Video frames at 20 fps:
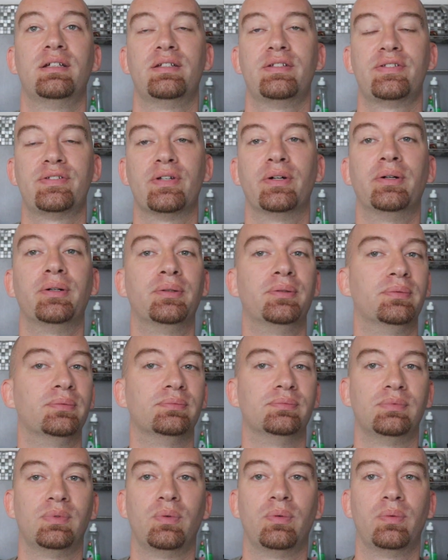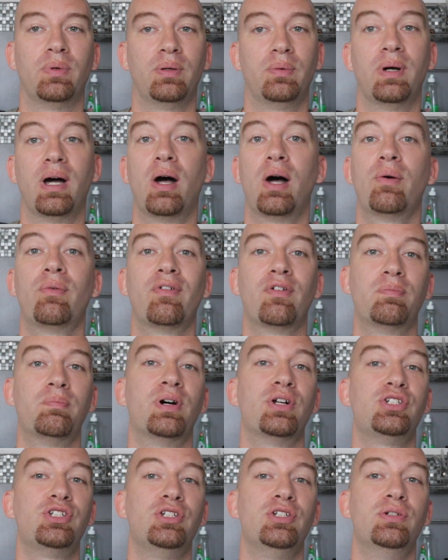So however
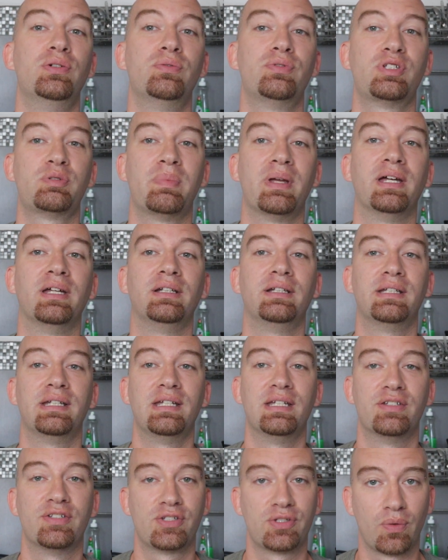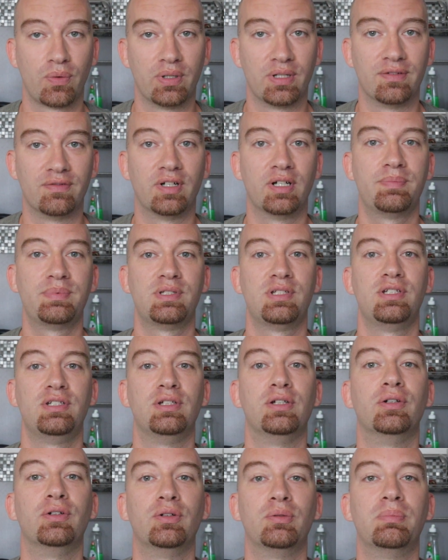much you spend is sort of up to
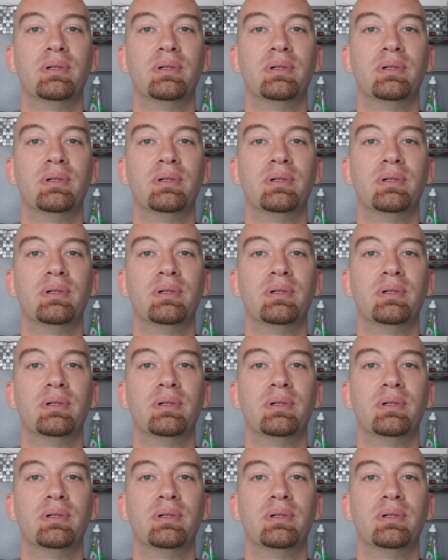you,